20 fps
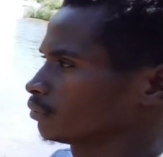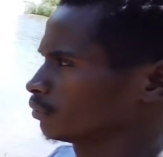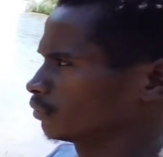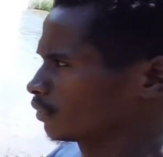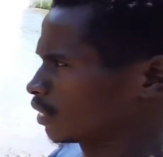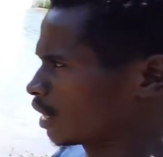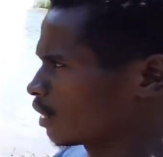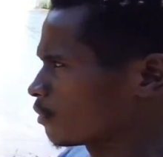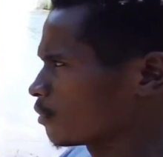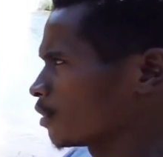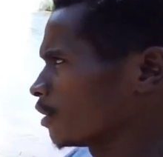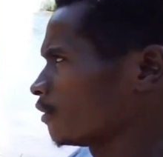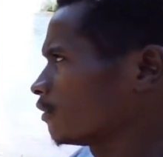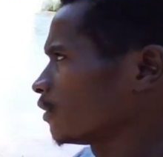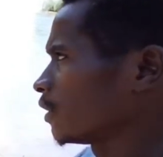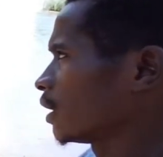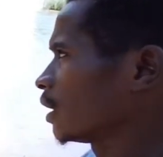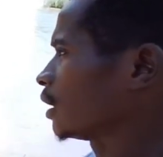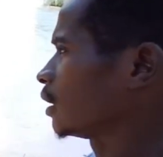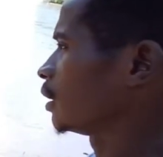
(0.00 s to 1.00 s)

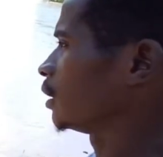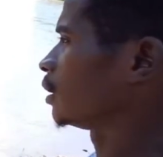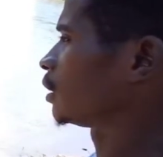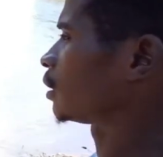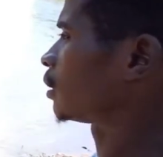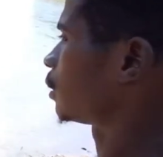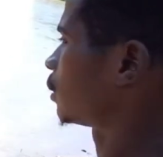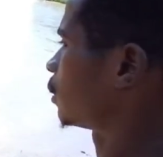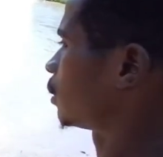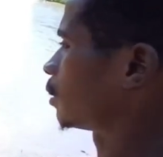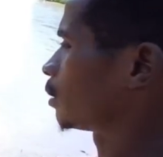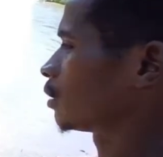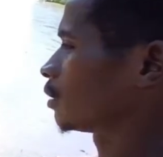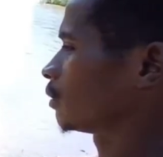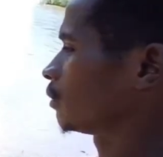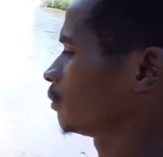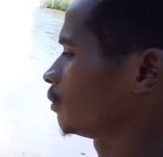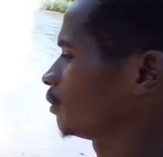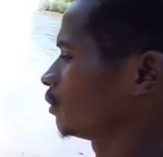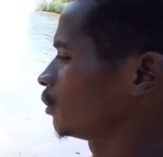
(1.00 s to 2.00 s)
However, it's
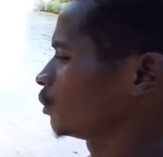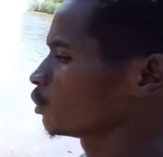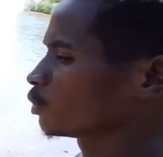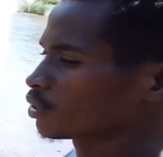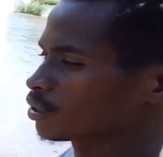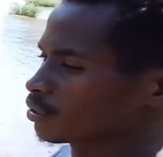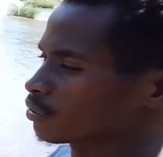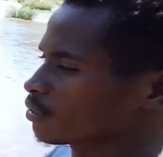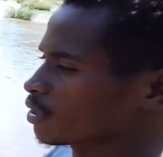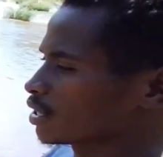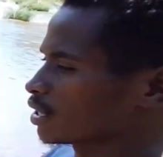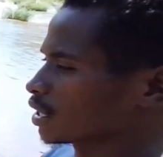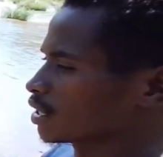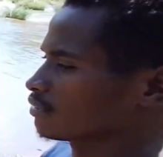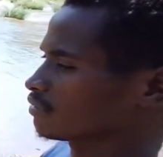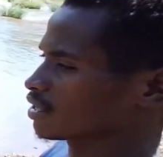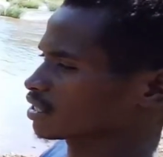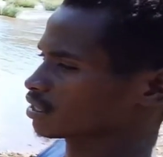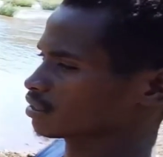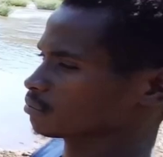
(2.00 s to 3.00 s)
not quite
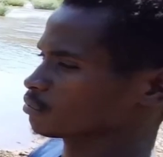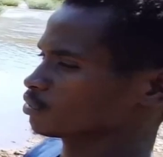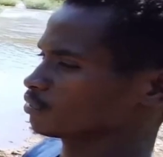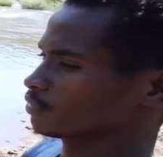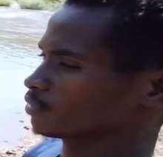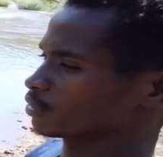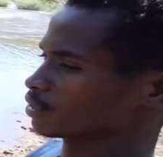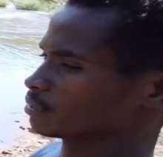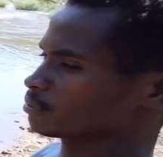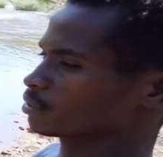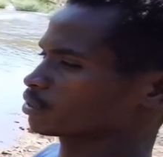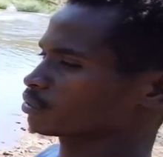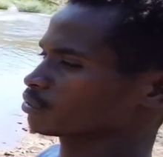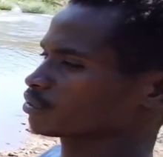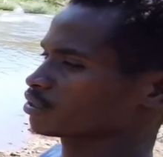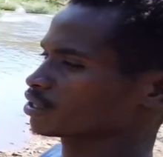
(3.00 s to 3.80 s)
advisable for someone to drink